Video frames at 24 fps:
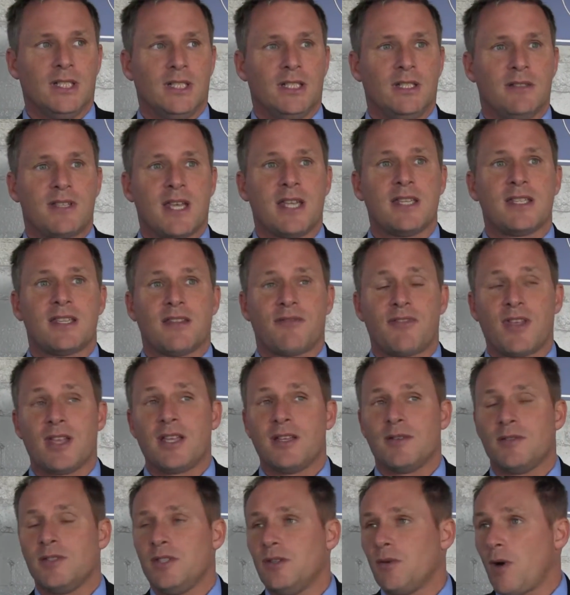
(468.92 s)
You tend to
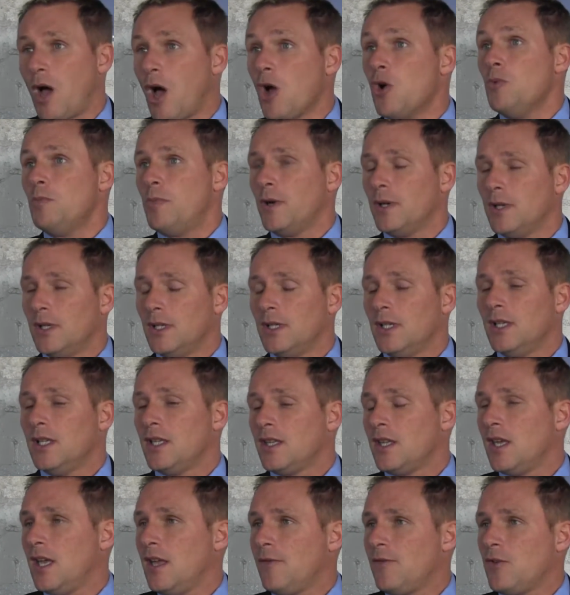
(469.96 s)
think, you hope
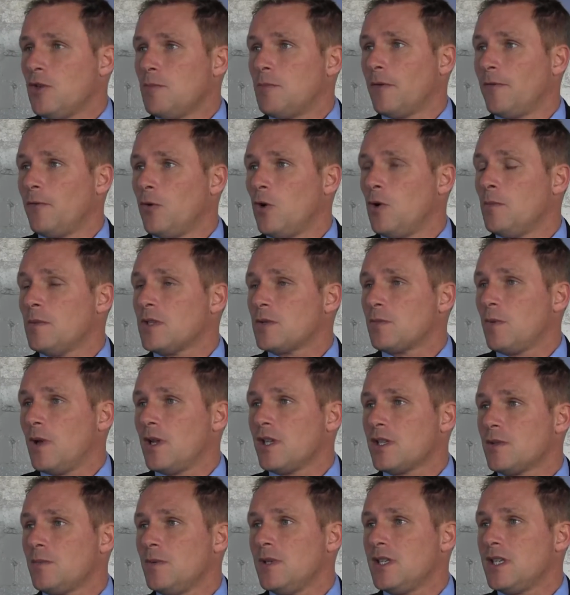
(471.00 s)
that if you perform as
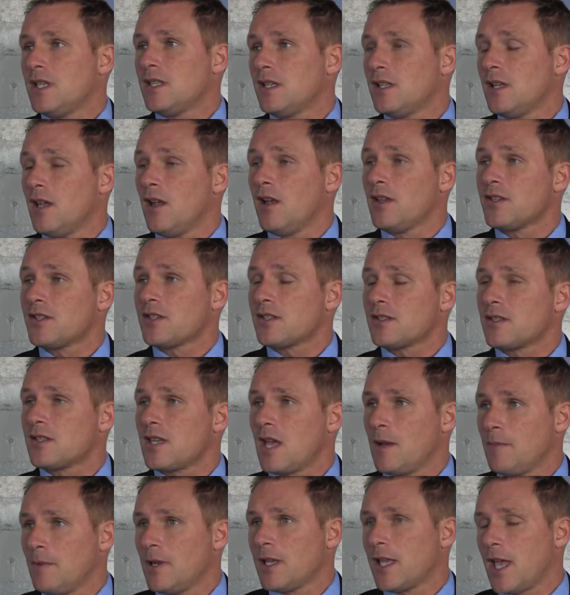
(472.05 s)
well as we did the last
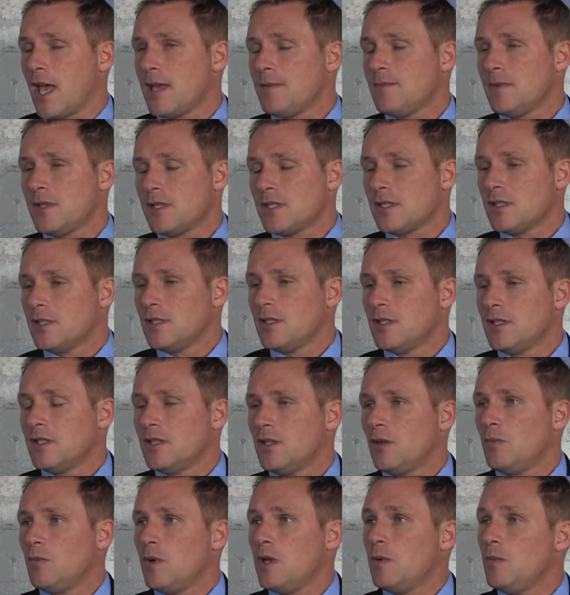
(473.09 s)
couple of games,
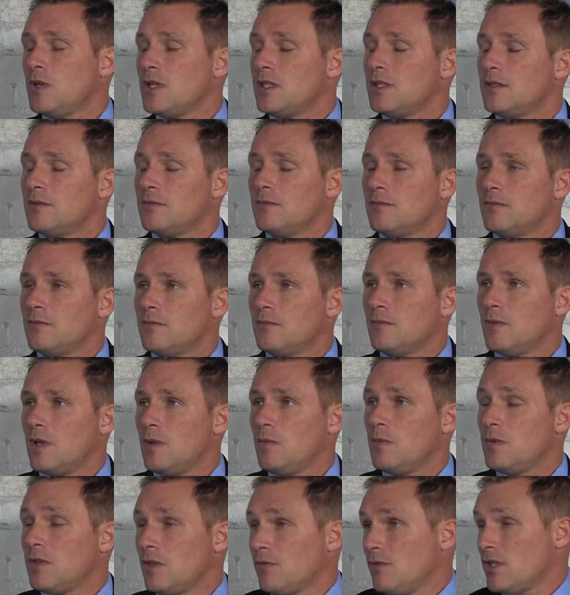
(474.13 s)
that
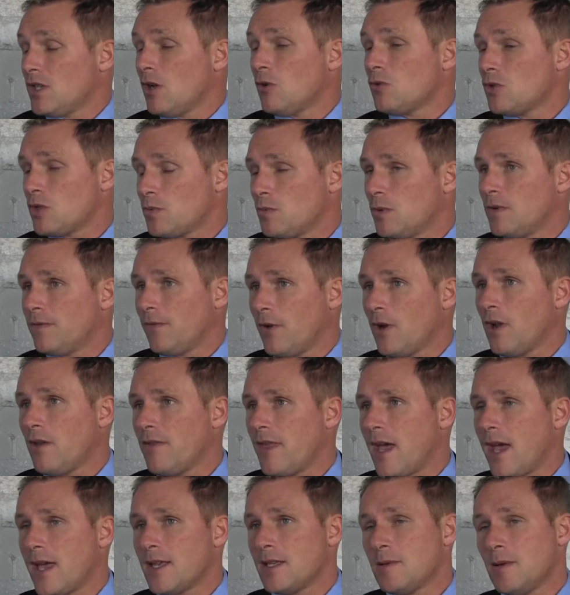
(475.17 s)
the results would follow
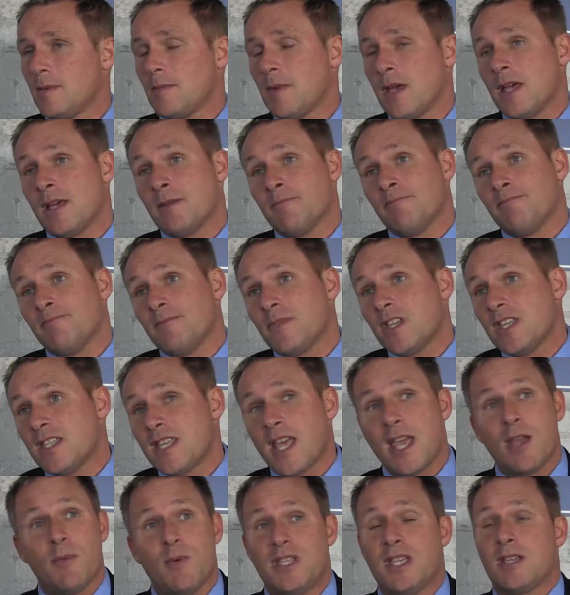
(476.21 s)
that.
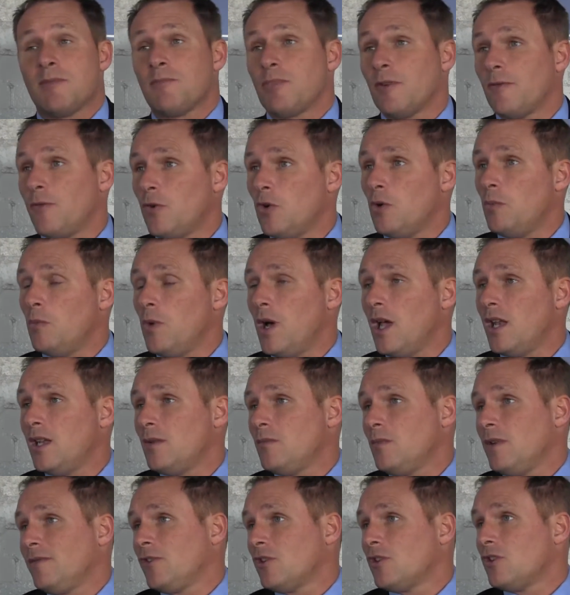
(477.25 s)
Today we didn't perform well,
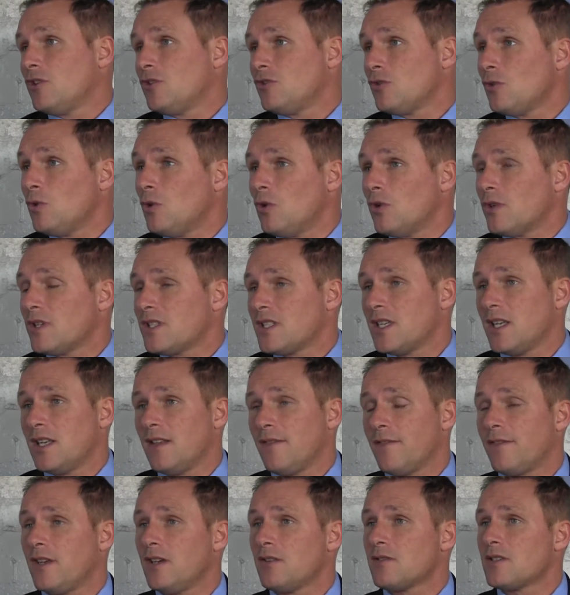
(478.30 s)
and we've got a draw. I said
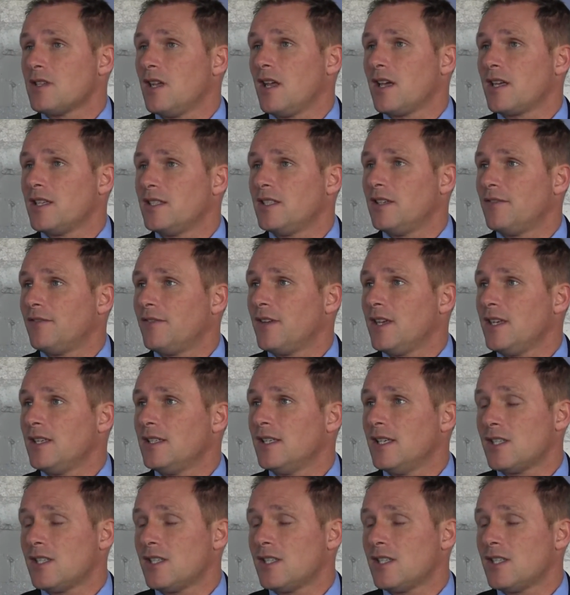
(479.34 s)
it feels like a defeat.